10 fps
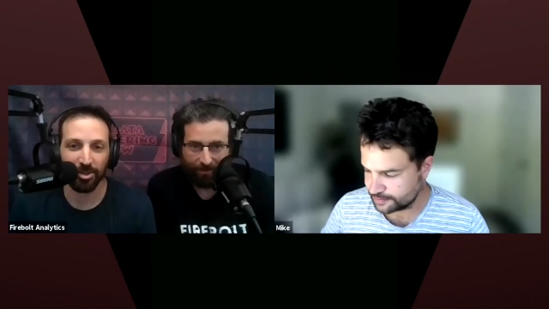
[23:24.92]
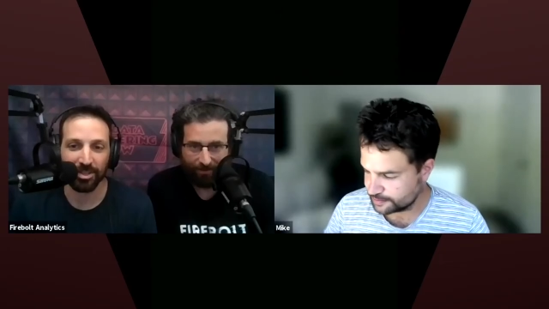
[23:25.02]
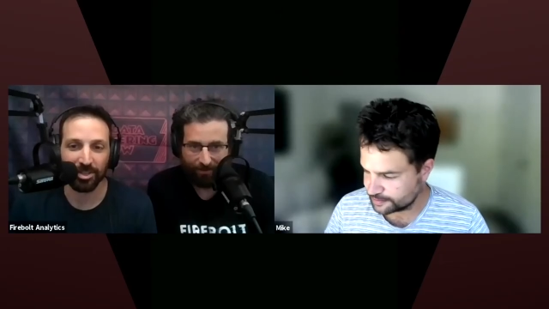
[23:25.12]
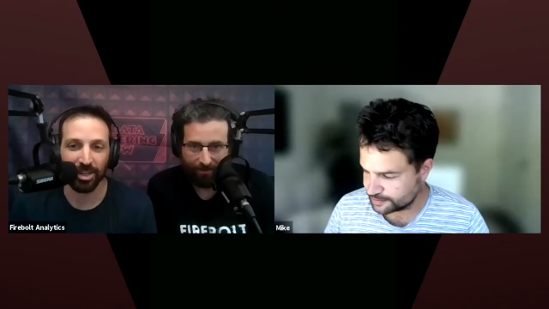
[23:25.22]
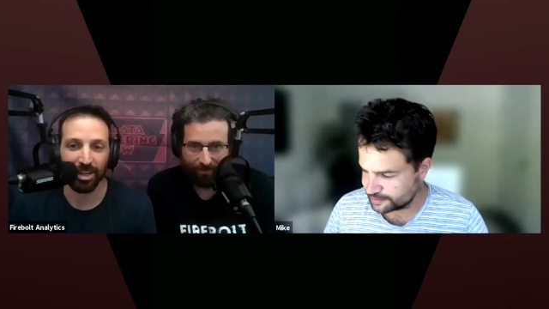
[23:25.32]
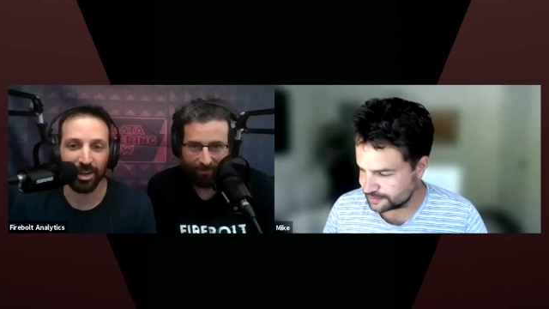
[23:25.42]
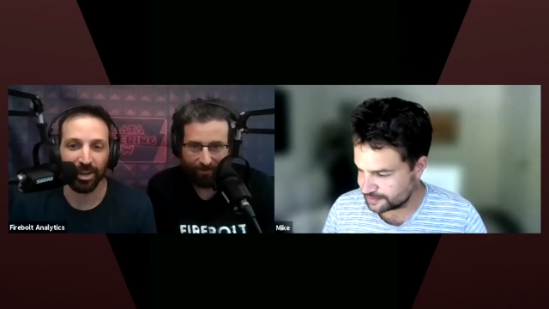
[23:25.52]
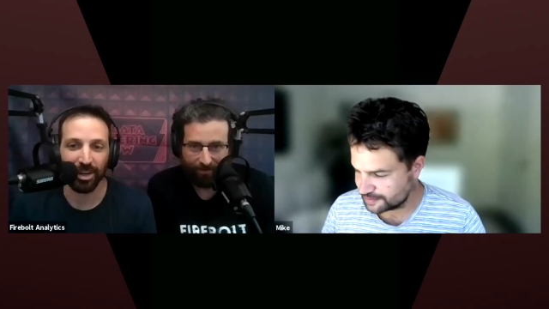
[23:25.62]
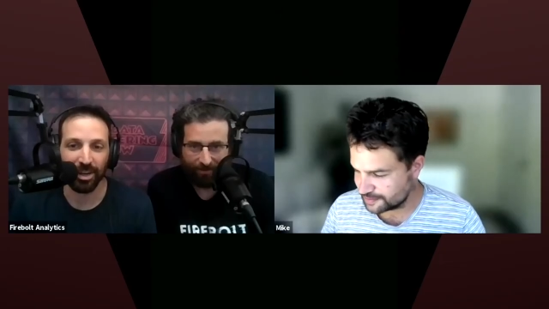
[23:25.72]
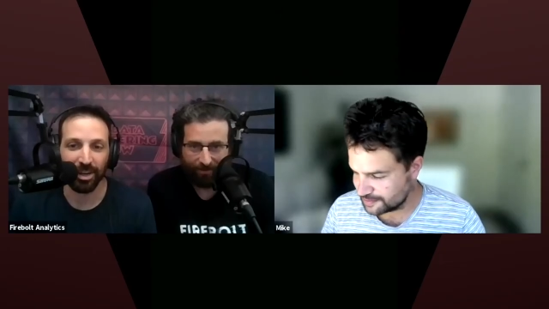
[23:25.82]
Speaker 1: you so
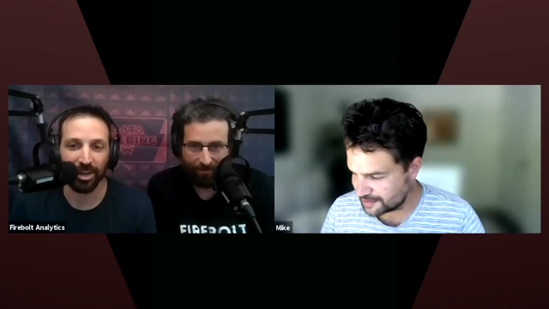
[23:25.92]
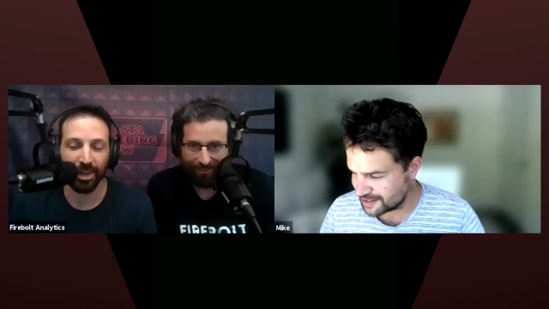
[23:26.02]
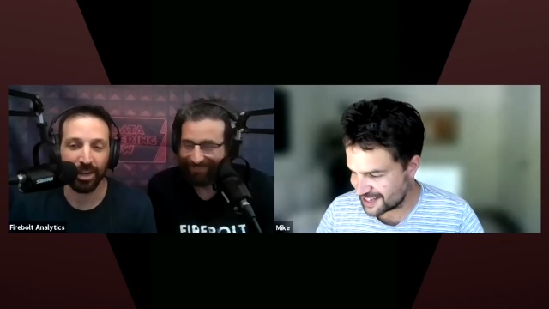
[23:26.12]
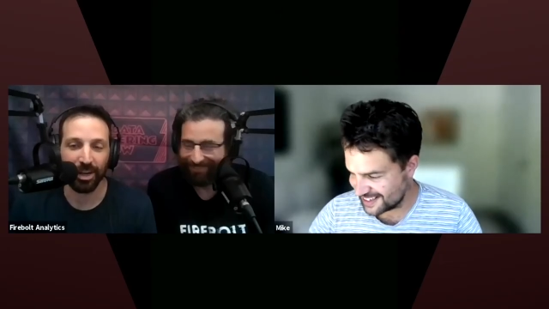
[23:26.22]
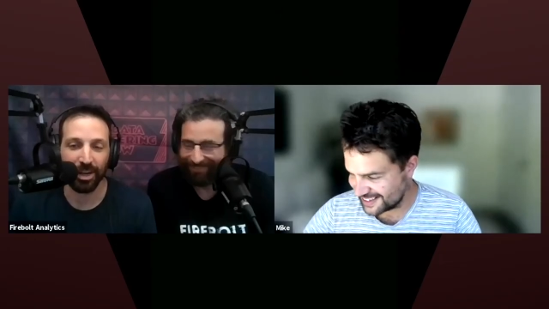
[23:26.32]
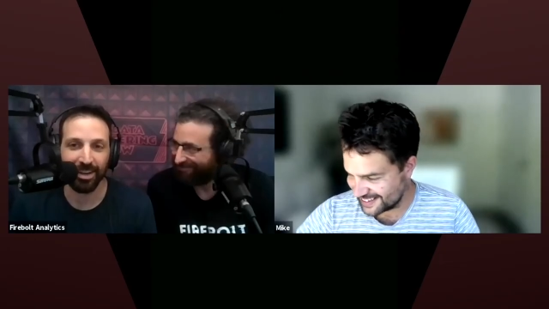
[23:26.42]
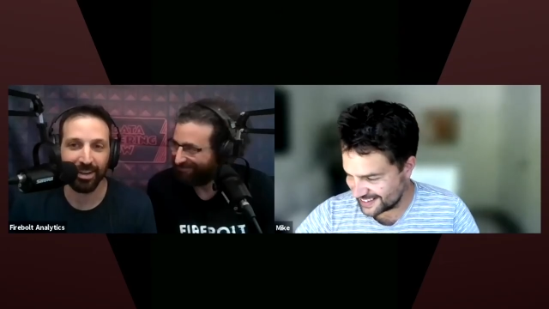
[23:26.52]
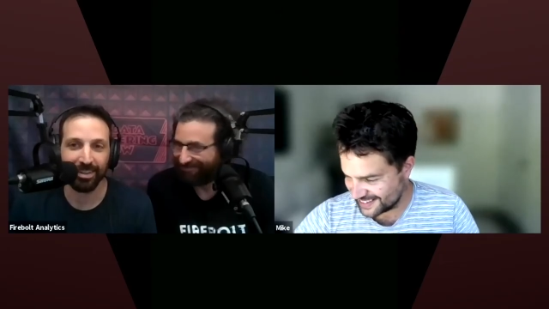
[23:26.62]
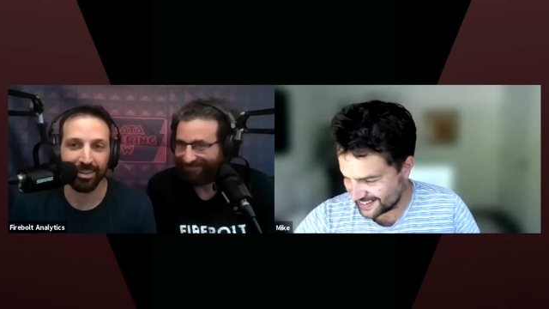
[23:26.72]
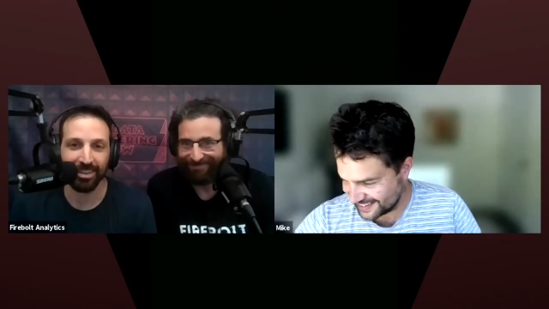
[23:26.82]
much. I think
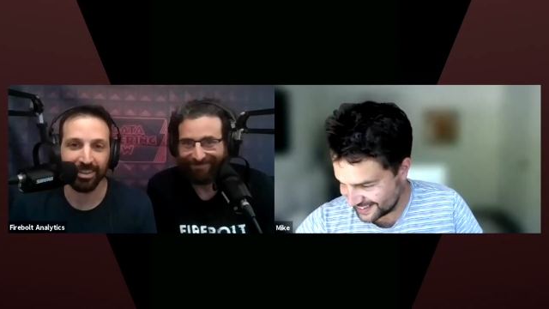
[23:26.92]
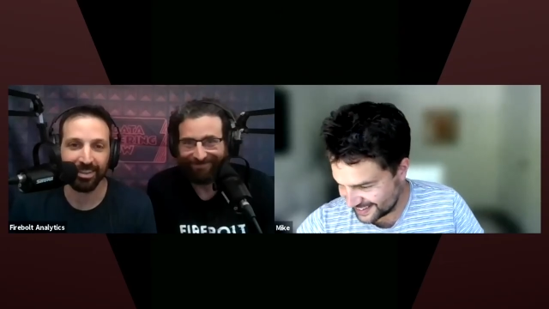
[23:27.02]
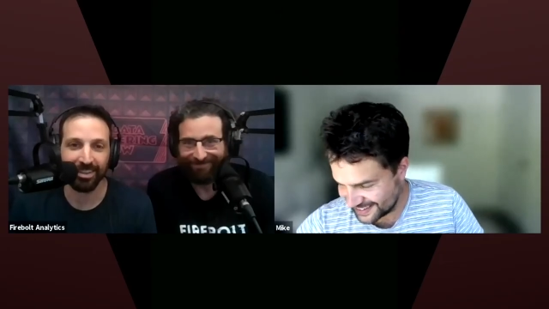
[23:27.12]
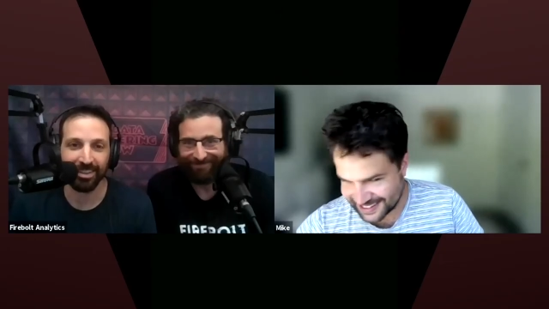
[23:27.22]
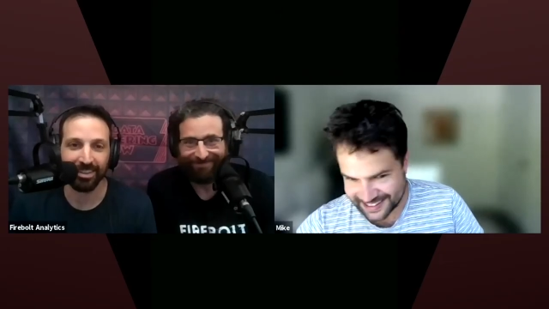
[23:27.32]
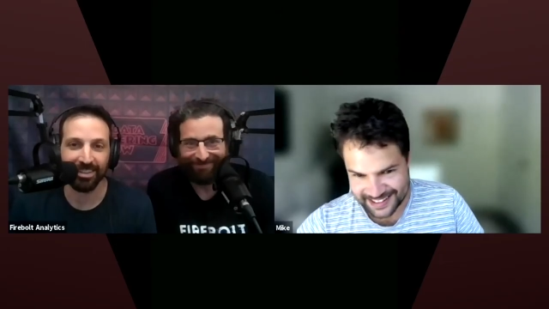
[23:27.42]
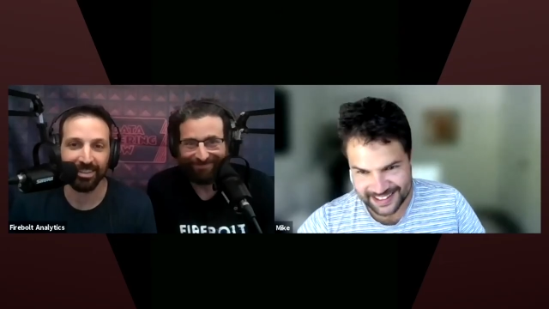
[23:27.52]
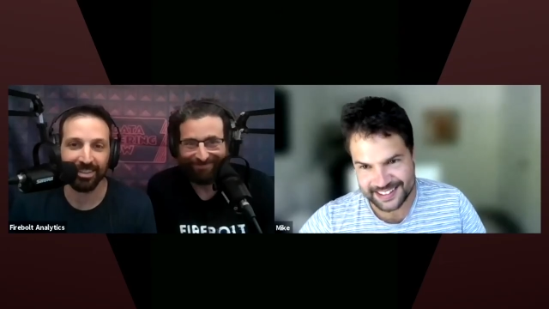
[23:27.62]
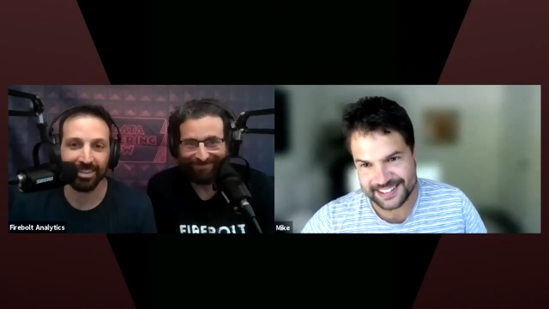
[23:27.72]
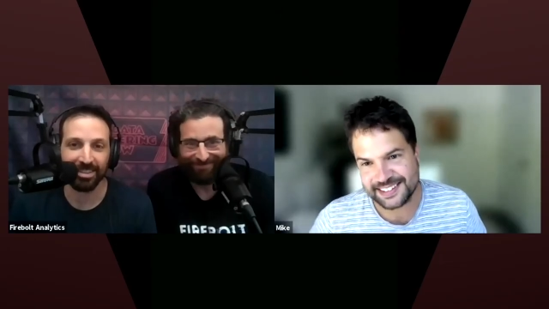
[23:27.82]

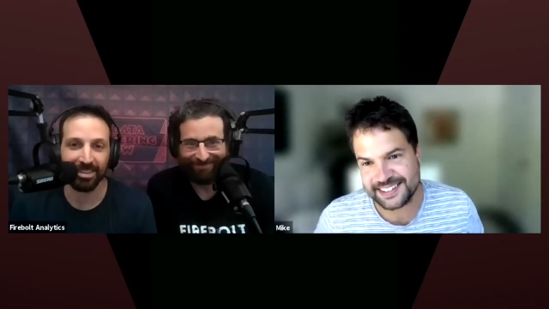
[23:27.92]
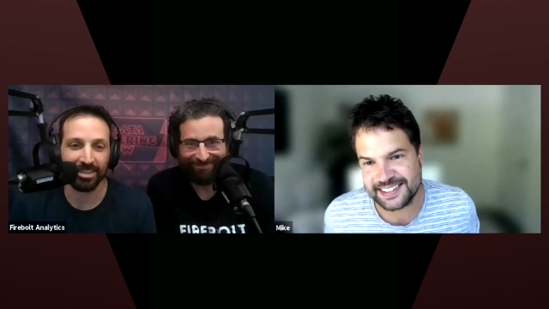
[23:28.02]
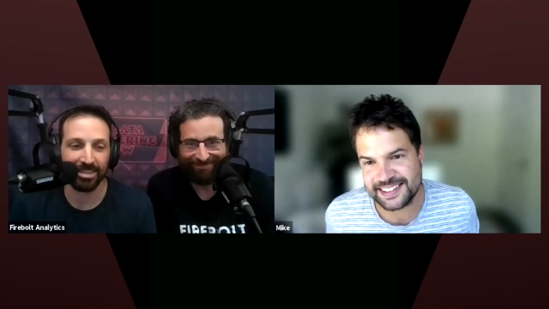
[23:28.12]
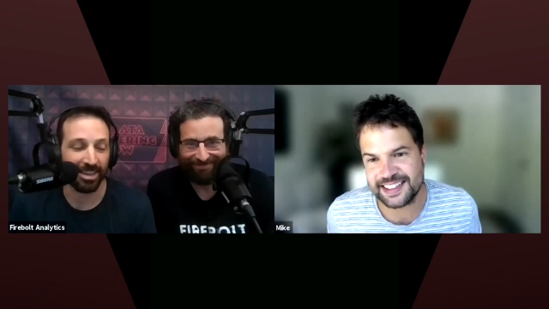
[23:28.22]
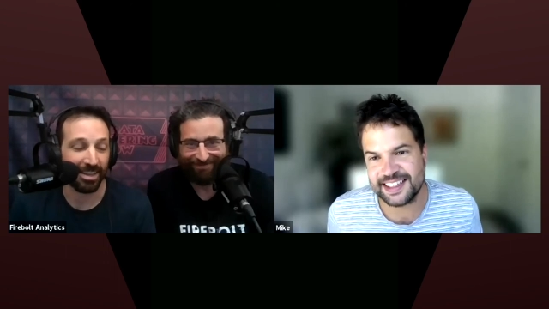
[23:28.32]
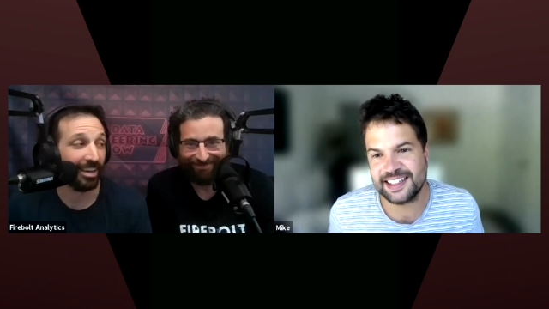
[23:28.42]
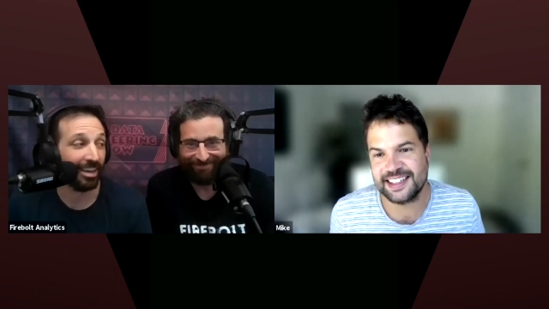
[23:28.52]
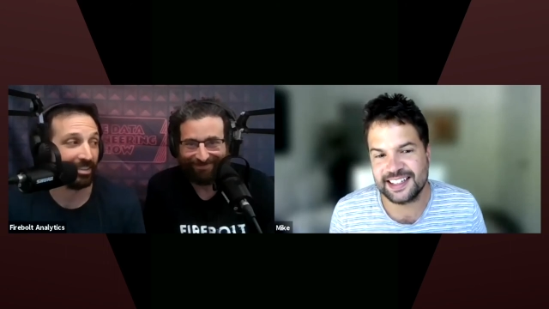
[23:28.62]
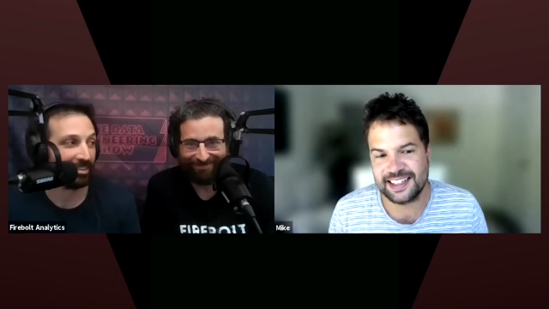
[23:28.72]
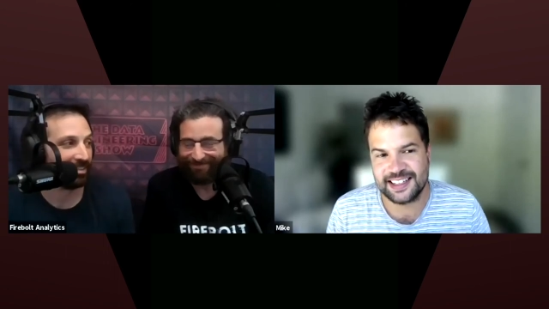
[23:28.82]
uh,
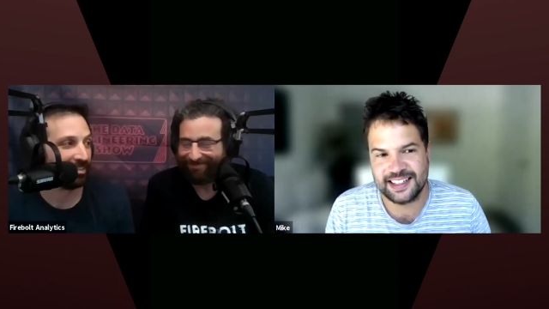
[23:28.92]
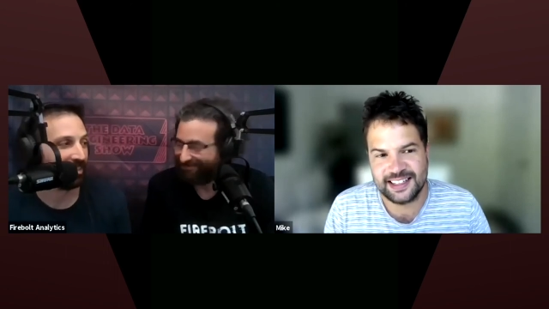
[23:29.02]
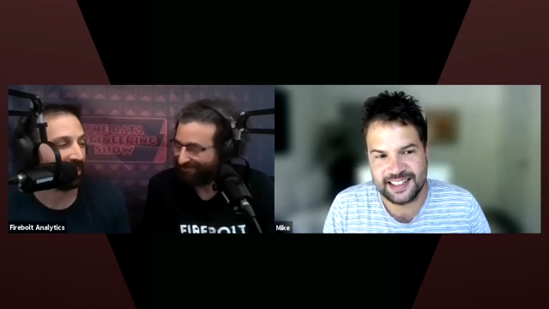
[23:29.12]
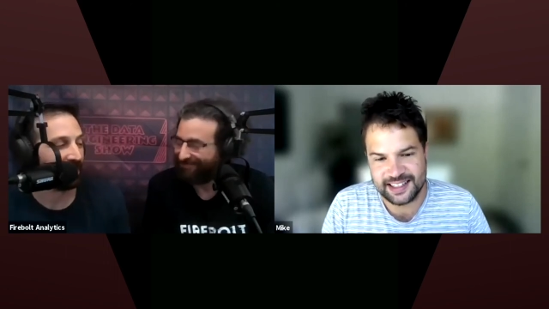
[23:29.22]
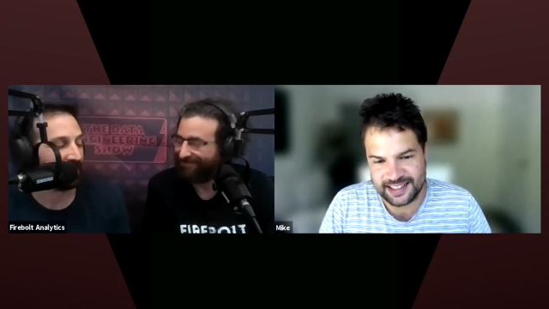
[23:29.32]
this is